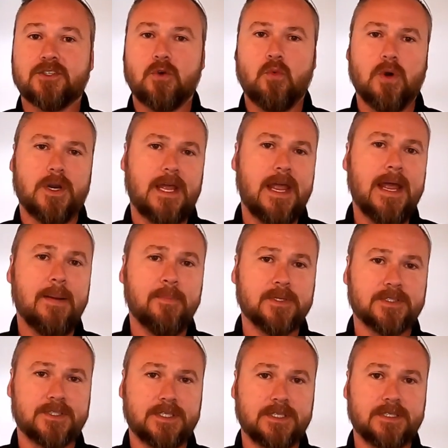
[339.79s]
So what
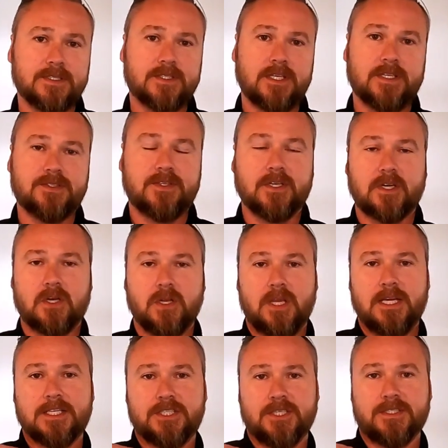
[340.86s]
happens is the
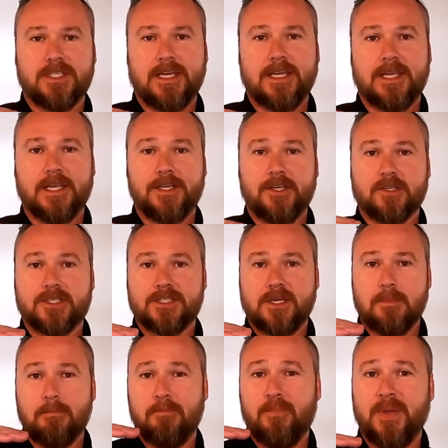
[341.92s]
collection tank in your
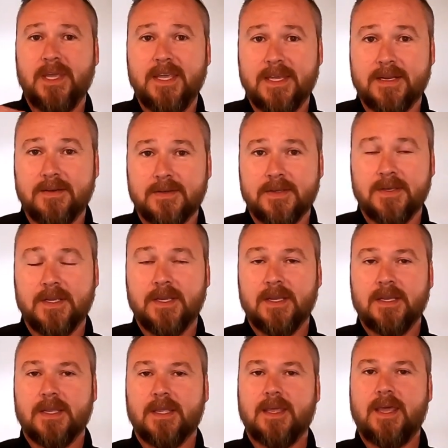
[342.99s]
sump pit
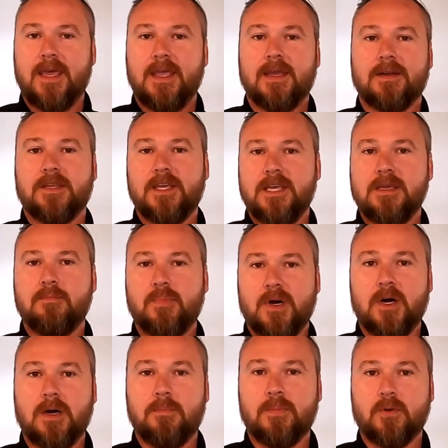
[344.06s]
can't keep
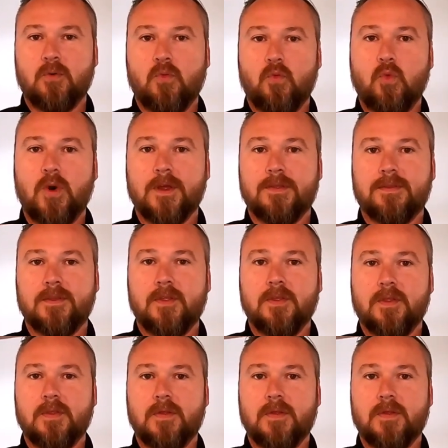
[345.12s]
up with